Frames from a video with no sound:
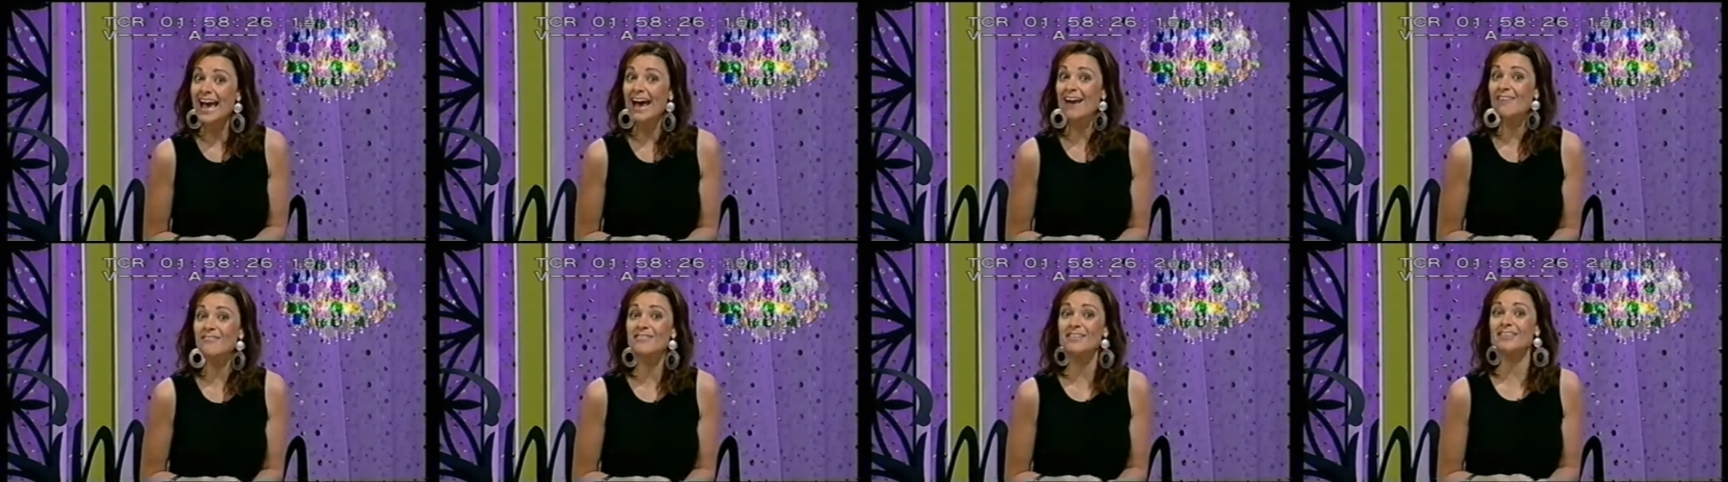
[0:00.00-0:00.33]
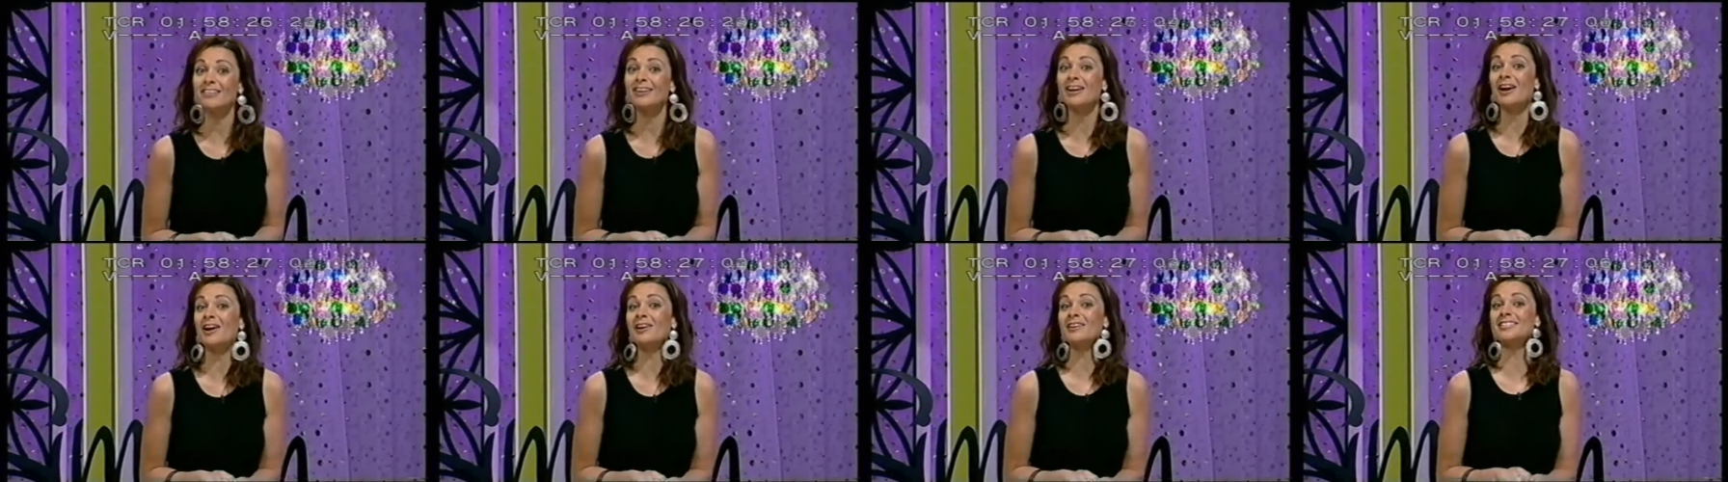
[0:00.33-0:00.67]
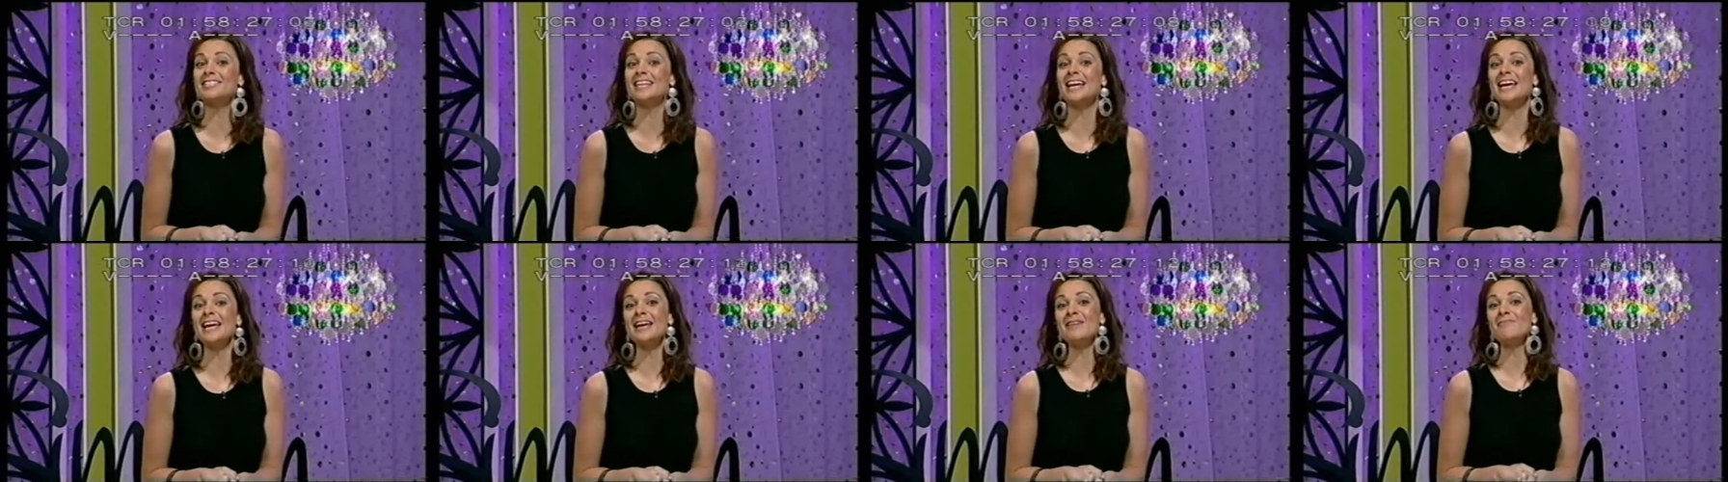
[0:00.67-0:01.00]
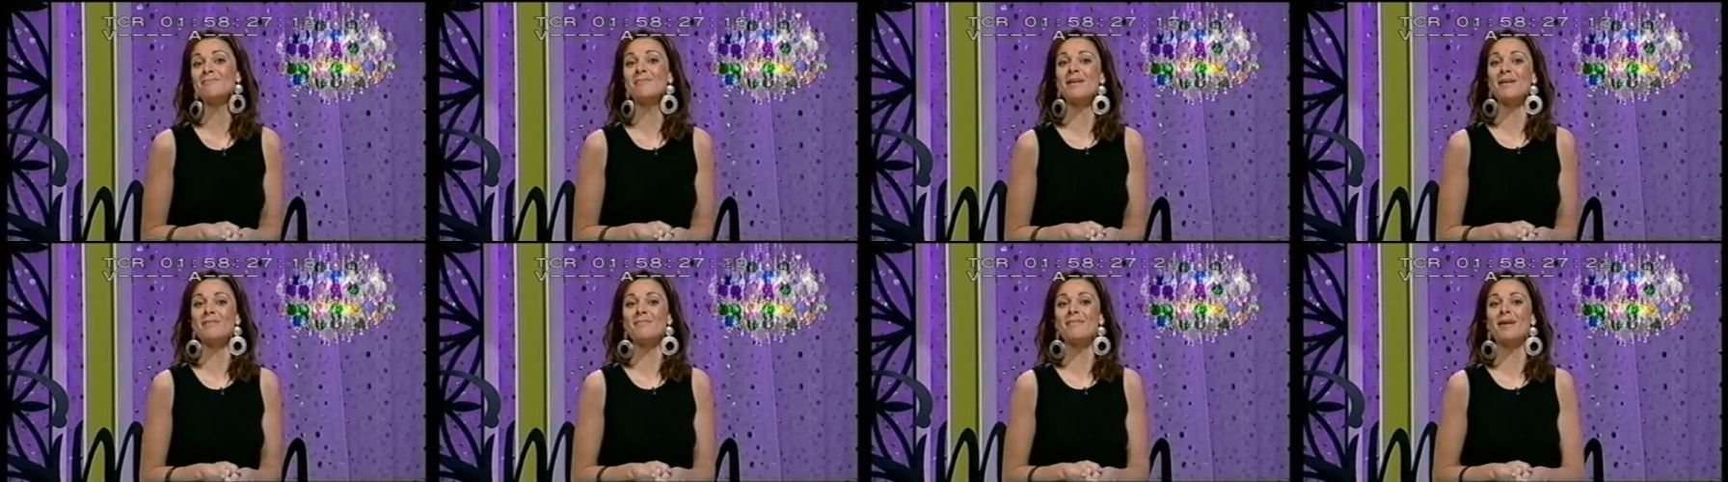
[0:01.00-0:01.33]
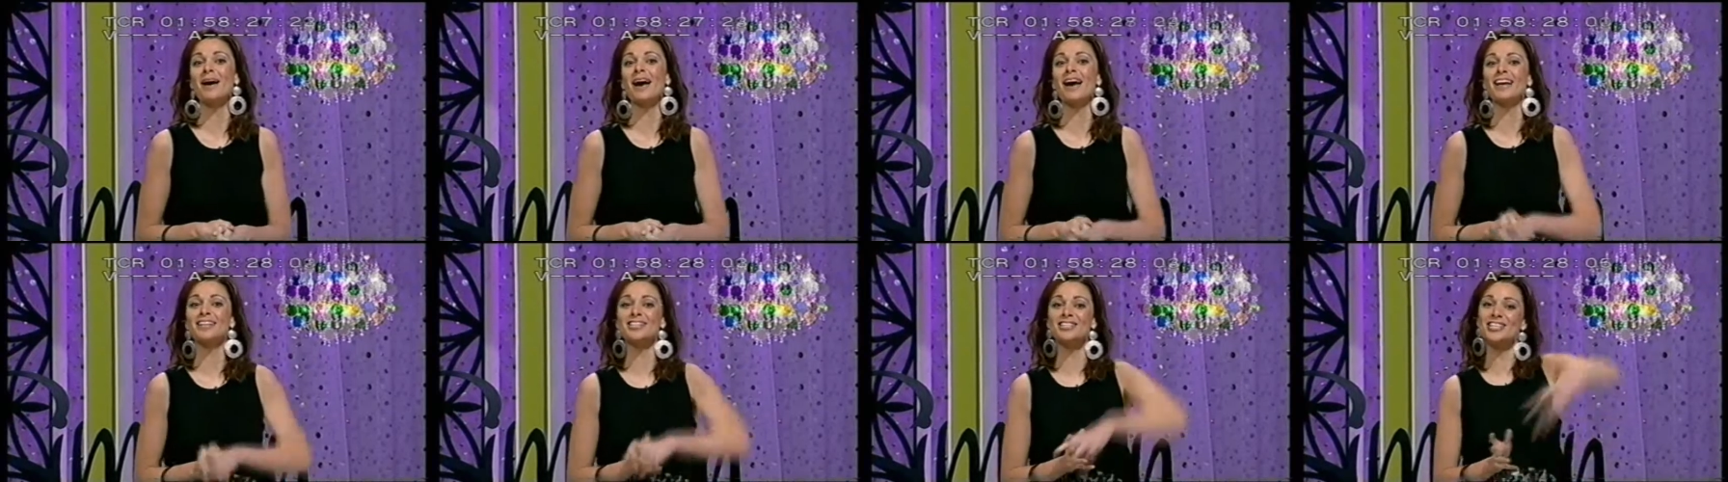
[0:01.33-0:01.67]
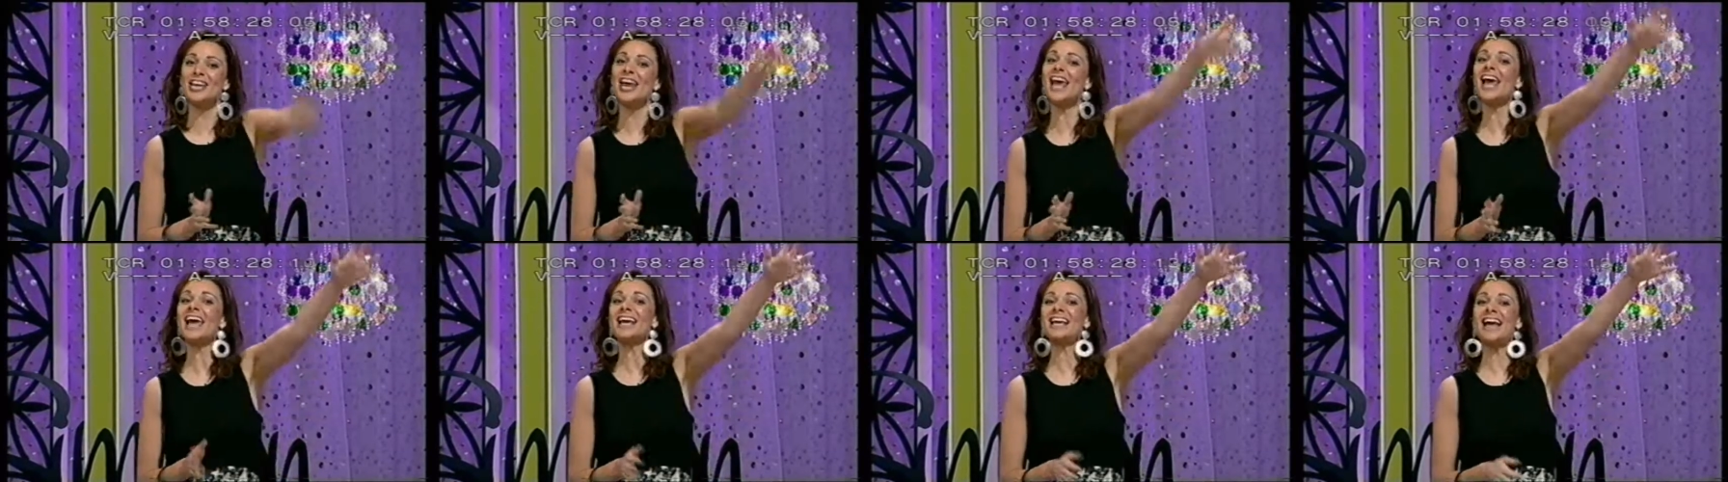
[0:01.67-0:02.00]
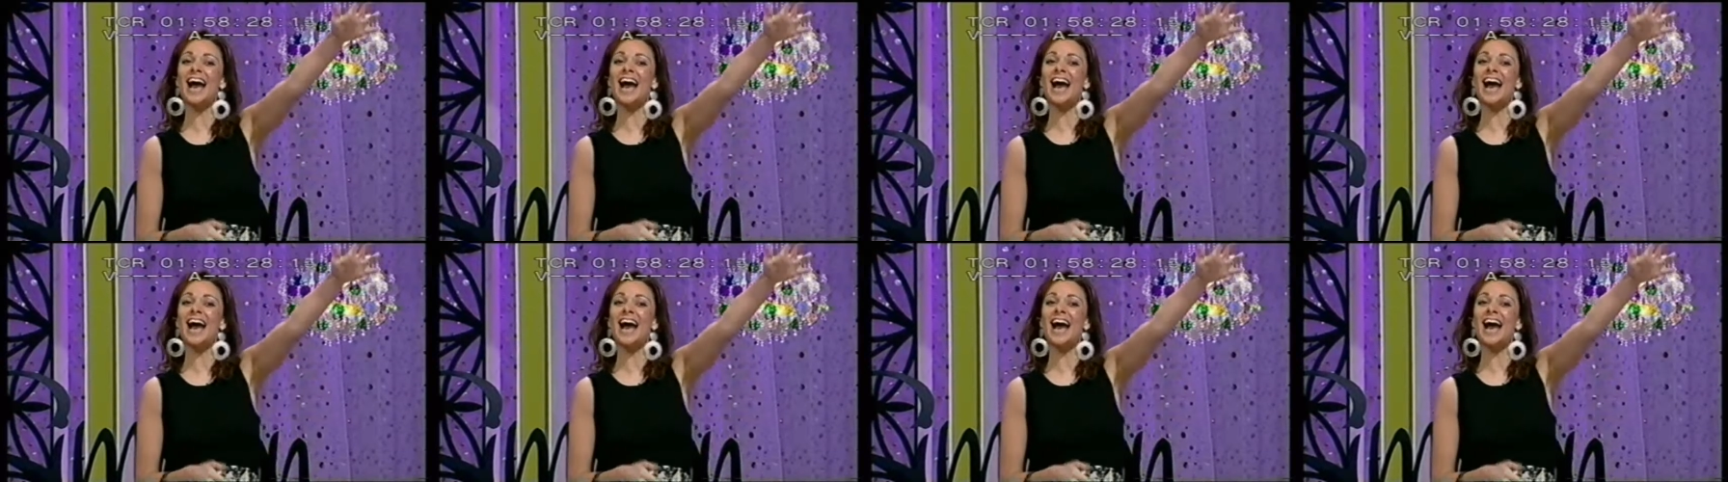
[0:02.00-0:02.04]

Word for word: Our very own team member, Chang